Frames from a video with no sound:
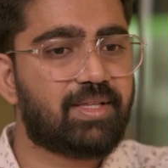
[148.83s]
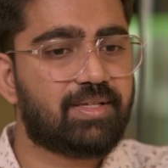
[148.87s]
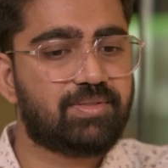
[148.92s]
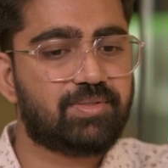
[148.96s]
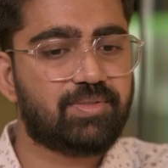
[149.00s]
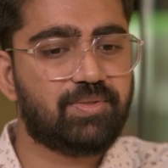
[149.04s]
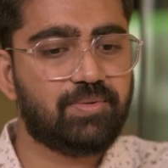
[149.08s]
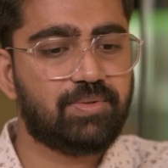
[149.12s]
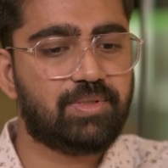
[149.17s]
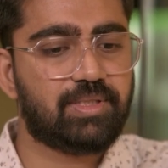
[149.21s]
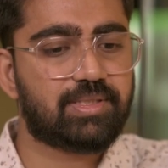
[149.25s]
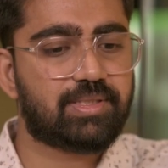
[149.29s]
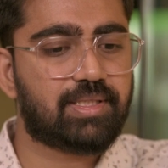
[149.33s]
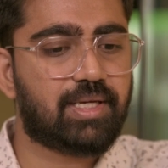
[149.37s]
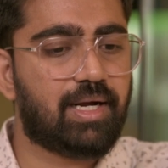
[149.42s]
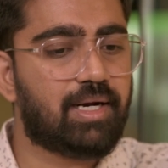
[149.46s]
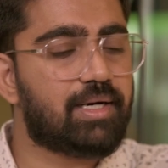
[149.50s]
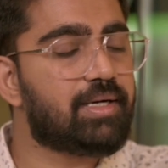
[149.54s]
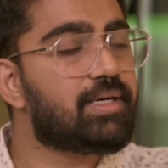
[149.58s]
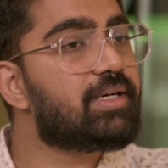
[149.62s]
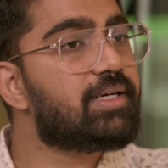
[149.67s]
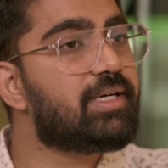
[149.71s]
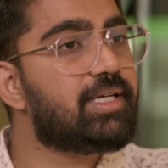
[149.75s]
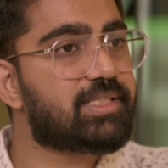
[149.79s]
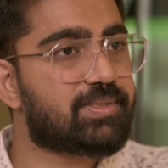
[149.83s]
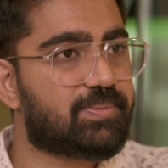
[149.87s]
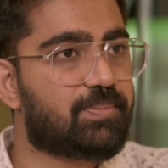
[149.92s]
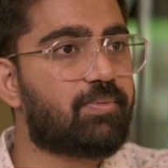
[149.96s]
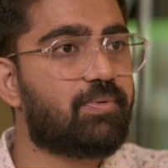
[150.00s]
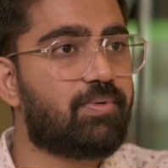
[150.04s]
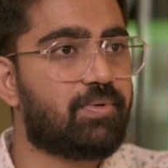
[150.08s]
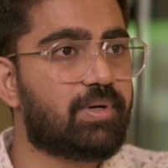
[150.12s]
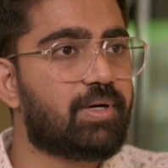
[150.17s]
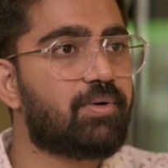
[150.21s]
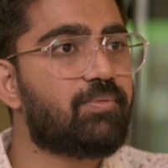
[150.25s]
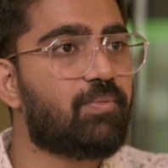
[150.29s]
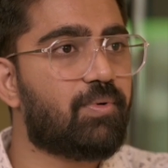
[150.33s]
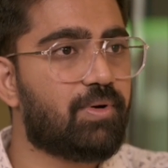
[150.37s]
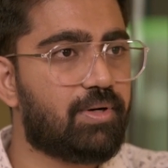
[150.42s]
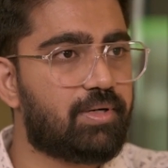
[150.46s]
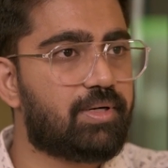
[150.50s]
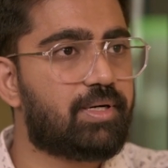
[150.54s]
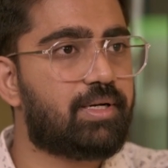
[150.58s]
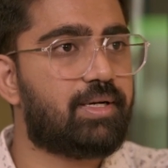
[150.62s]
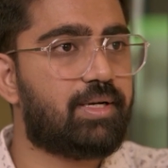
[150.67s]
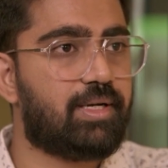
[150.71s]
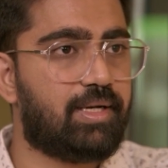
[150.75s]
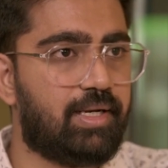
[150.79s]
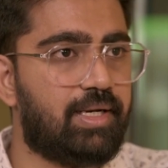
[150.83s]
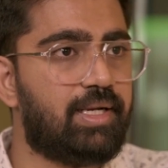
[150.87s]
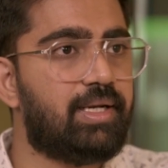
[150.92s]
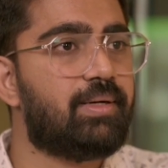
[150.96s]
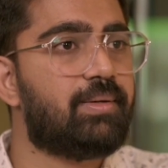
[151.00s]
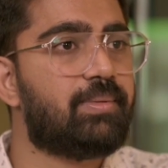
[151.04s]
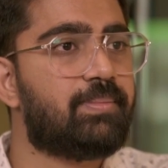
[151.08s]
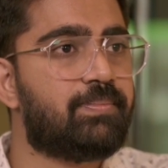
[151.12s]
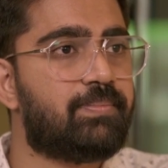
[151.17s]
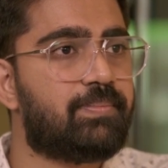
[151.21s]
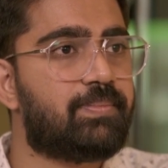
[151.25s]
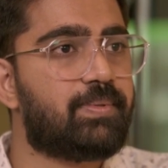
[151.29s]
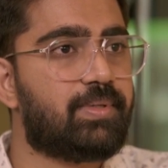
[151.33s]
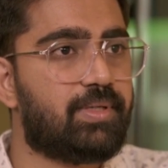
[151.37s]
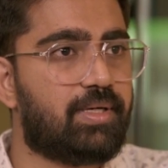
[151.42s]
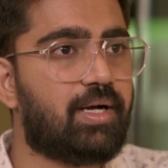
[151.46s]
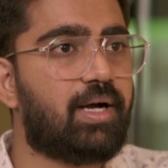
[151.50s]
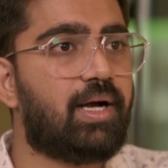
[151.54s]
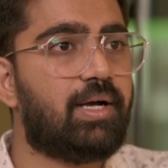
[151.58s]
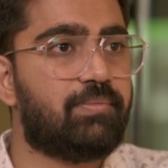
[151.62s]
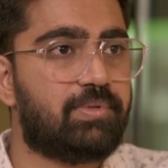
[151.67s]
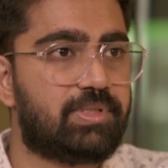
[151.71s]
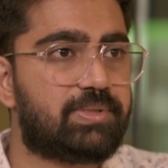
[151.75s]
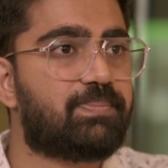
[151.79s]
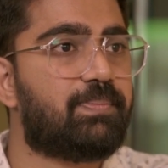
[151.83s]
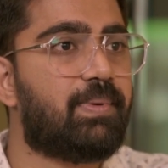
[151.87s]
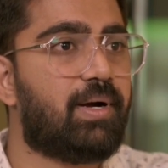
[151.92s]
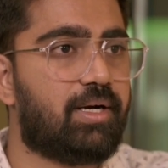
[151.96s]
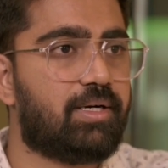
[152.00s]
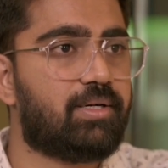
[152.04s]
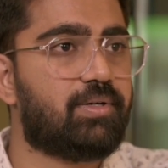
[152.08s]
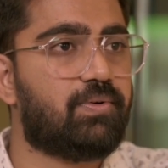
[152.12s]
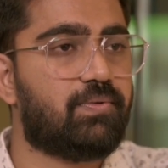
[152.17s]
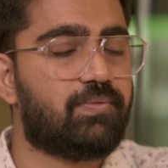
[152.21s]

So this 100 days program, what here I was part